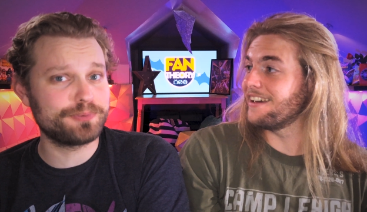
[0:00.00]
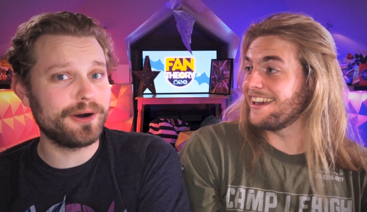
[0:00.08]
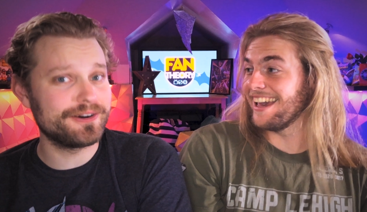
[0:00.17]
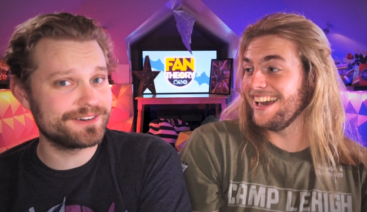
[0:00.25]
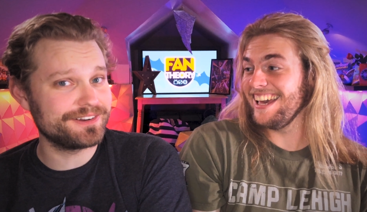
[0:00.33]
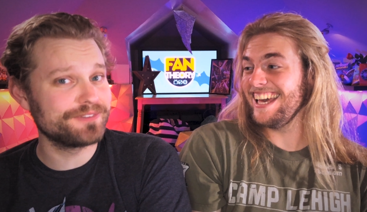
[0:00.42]

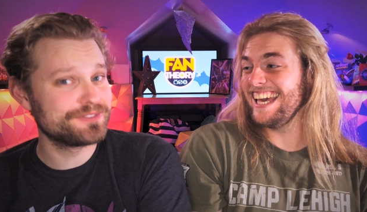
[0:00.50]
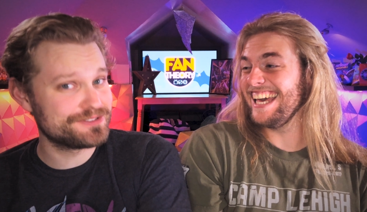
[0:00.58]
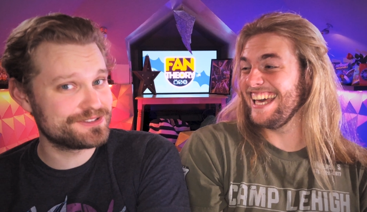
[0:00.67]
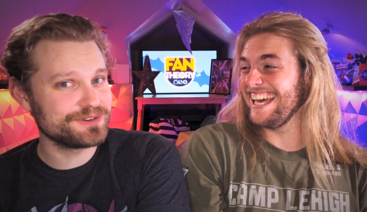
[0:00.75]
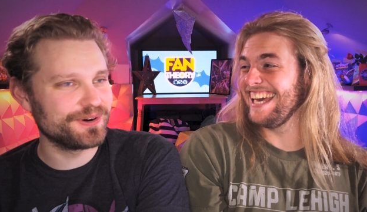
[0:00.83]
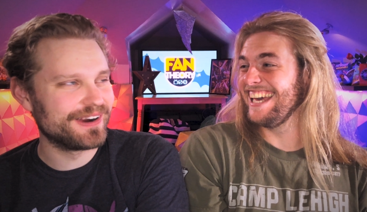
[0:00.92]
Speaker 1: part of the
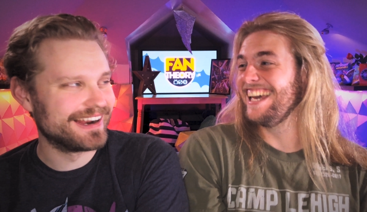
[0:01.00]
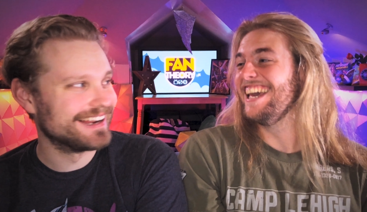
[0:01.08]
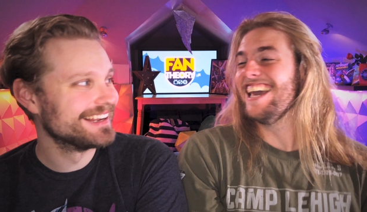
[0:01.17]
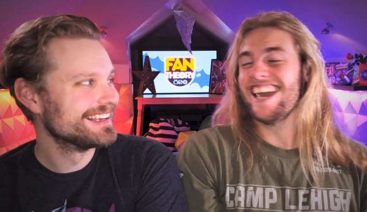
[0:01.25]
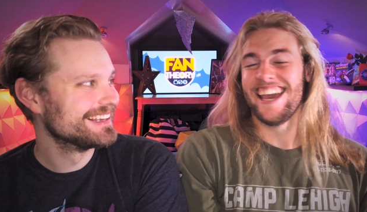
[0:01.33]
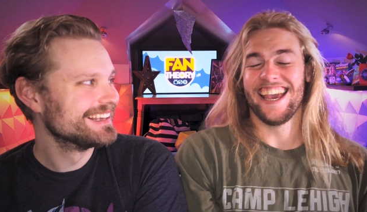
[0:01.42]
story.
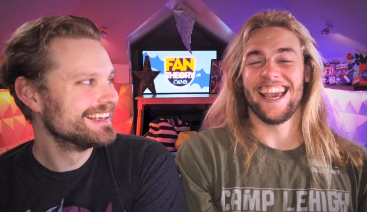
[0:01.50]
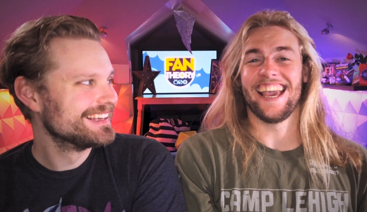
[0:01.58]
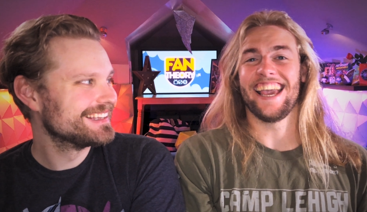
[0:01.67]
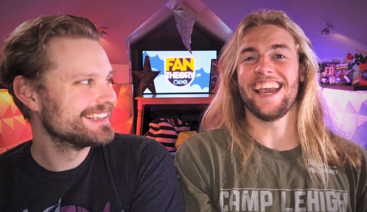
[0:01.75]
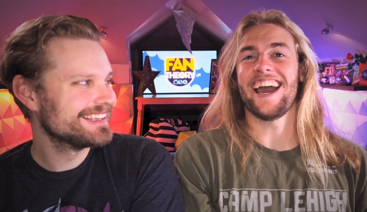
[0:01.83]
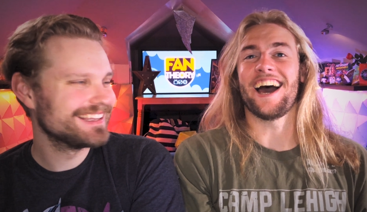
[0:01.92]

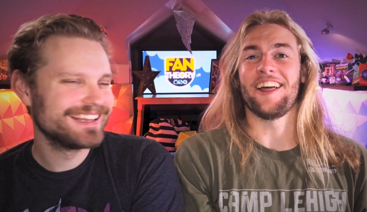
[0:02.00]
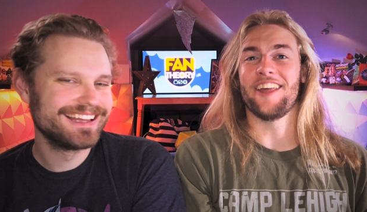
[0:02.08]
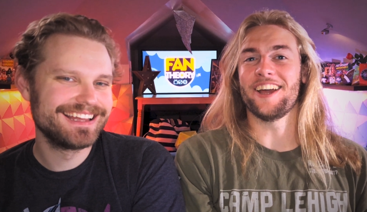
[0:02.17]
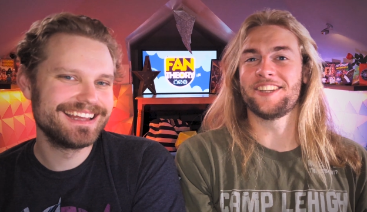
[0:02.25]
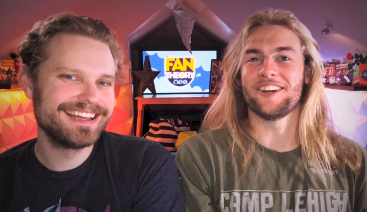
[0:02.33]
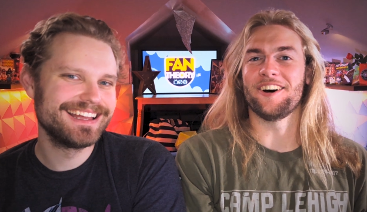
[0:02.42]

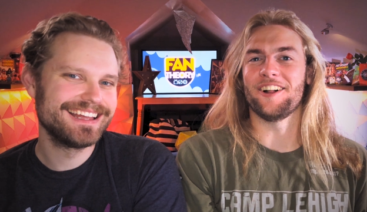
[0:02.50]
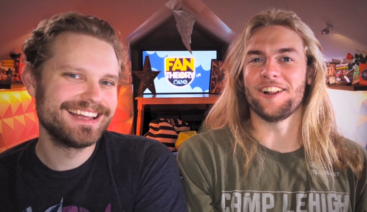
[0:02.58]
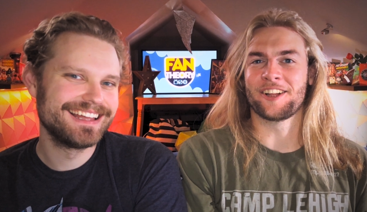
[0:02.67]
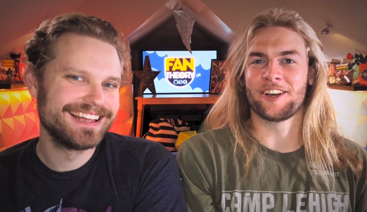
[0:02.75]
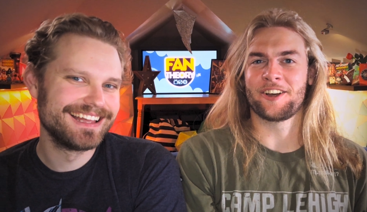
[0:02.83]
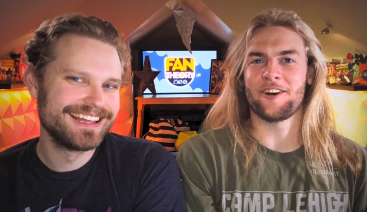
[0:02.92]
Speaker 2: That's all
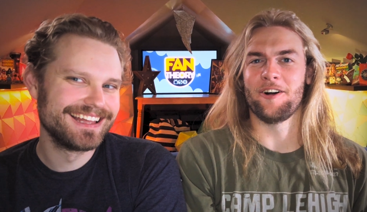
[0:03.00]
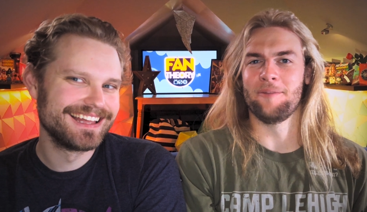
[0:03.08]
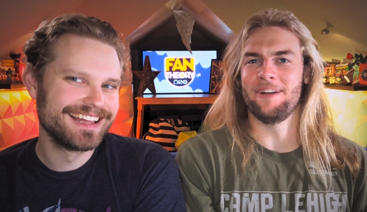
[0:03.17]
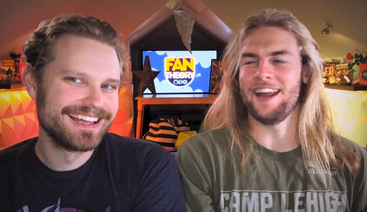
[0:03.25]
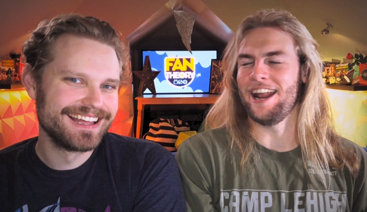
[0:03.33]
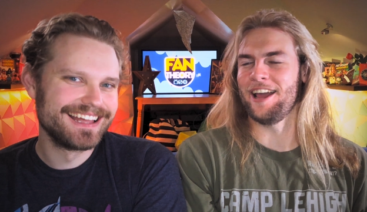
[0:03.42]

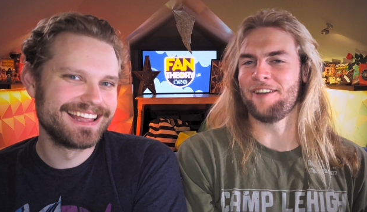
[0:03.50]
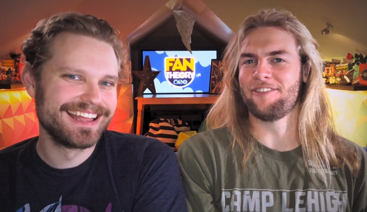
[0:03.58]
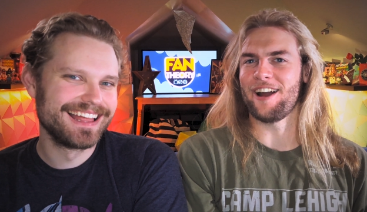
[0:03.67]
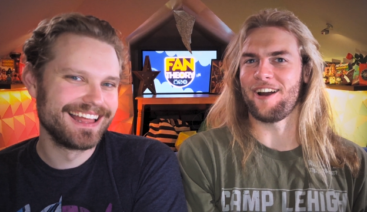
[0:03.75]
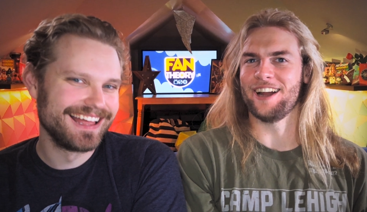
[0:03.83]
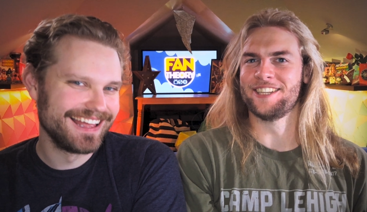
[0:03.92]
culminating
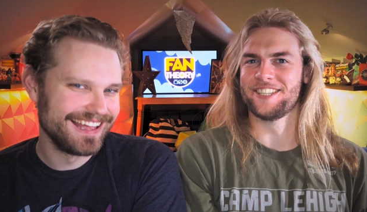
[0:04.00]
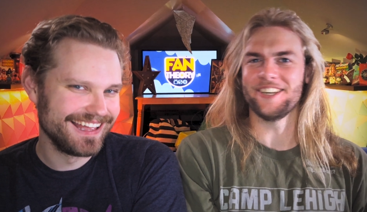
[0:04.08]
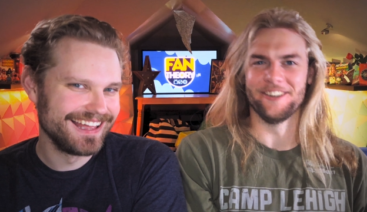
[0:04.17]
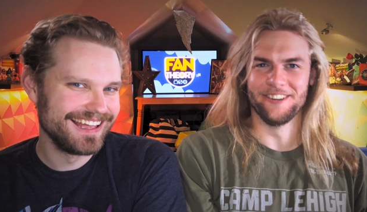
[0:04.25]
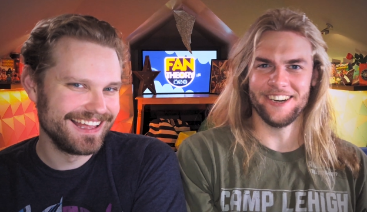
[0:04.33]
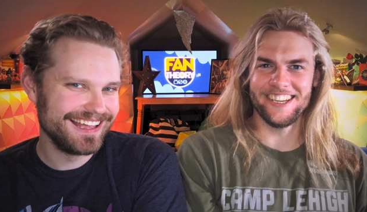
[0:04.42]
very
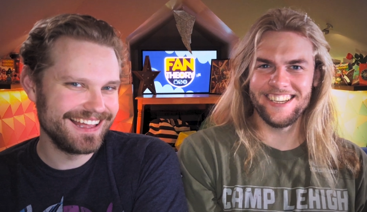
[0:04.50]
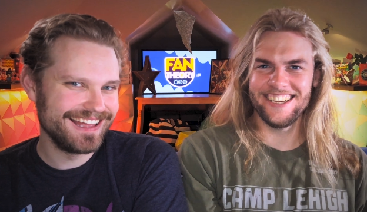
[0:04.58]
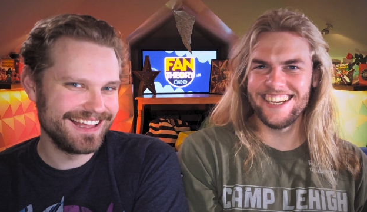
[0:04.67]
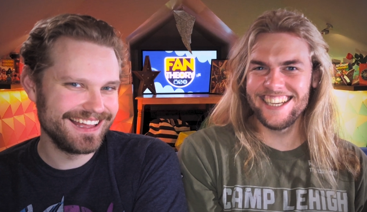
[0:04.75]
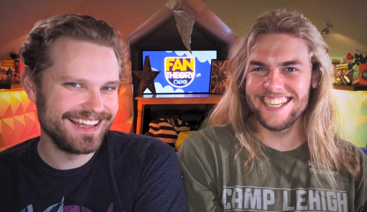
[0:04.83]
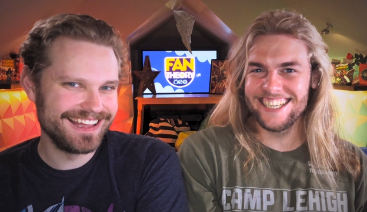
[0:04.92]
Speaker 1: soon.
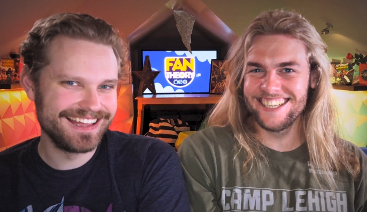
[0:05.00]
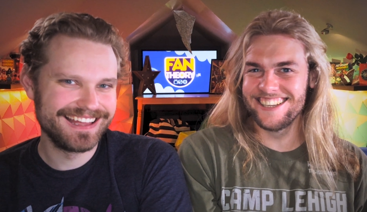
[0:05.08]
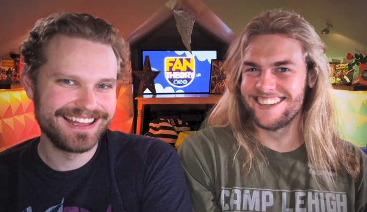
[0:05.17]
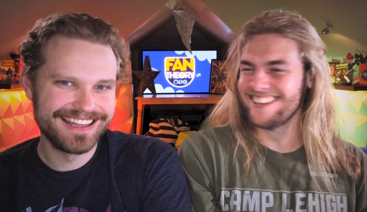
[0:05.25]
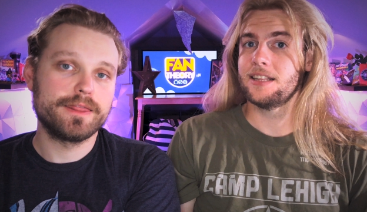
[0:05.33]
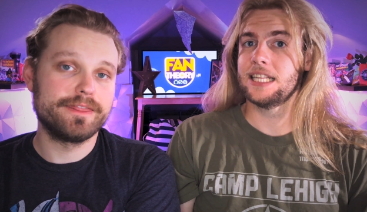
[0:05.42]

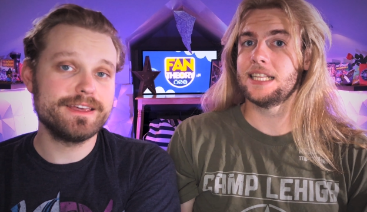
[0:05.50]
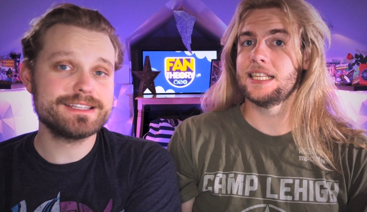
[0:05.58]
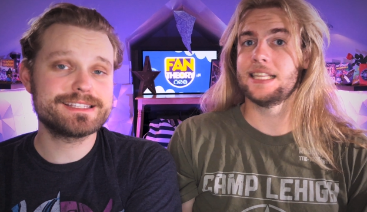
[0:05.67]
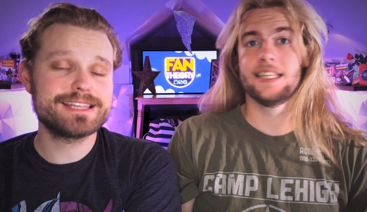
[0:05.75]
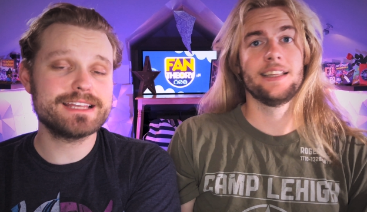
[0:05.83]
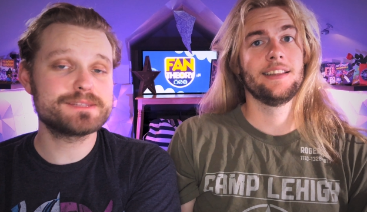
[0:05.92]

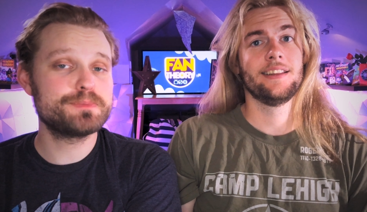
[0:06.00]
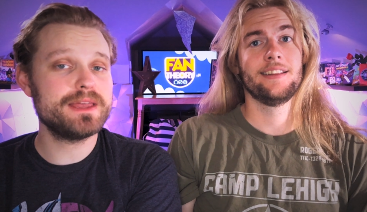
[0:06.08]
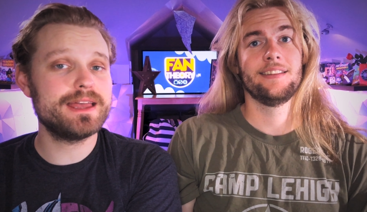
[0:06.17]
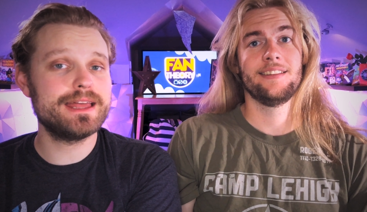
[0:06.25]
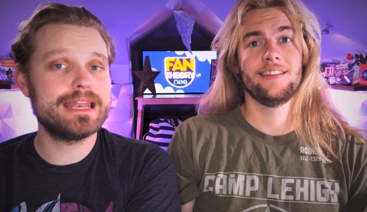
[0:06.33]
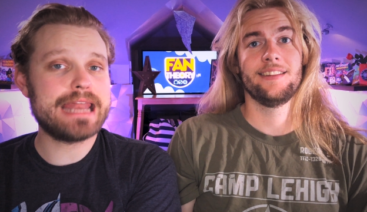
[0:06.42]
This has
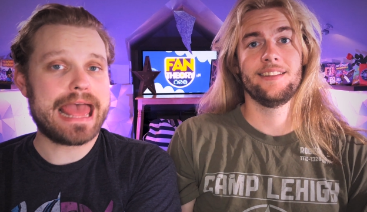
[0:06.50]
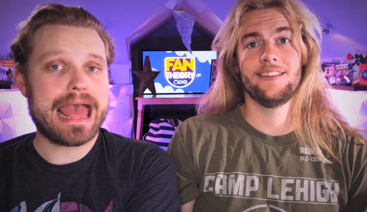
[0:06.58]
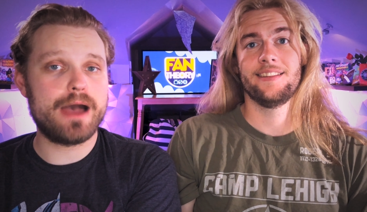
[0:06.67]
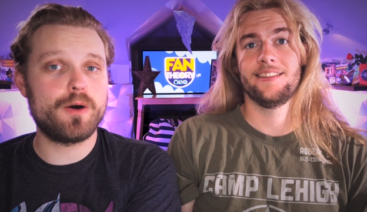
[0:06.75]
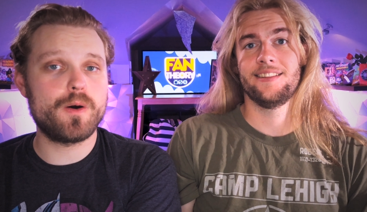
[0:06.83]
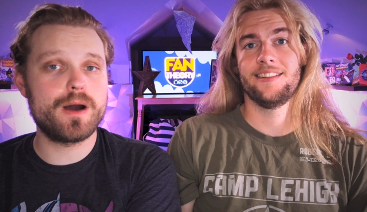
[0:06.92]
been
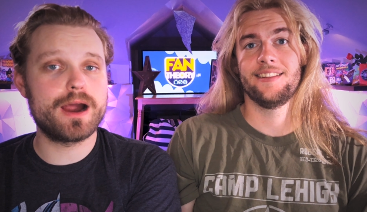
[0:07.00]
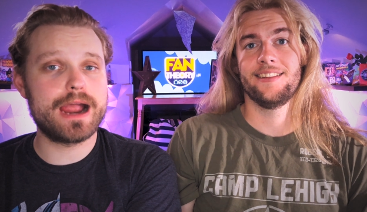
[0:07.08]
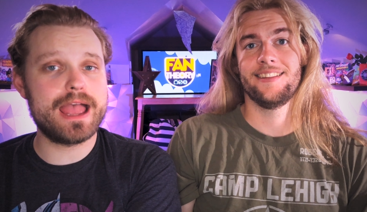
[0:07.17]
our